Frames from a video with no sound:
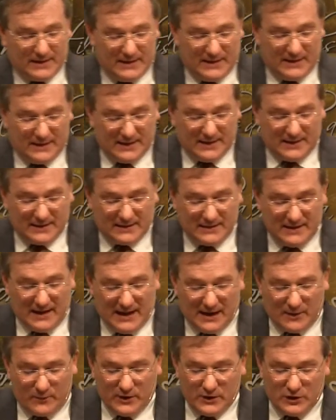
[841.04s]
does
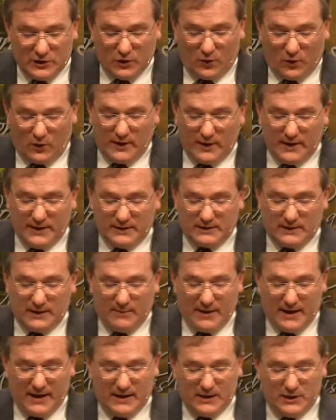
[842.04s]
not rejoice
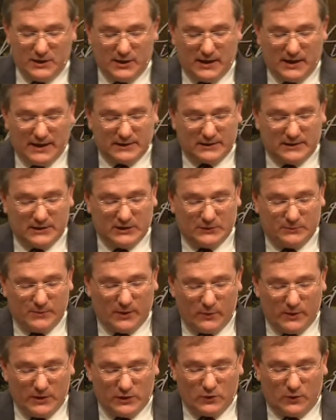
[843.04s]
about injustice,
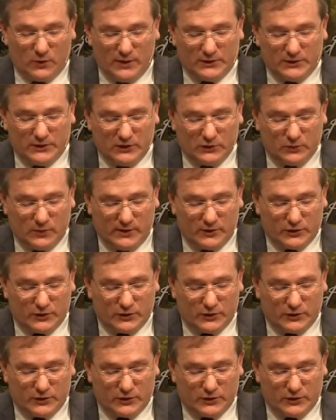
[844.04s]
but rejoices when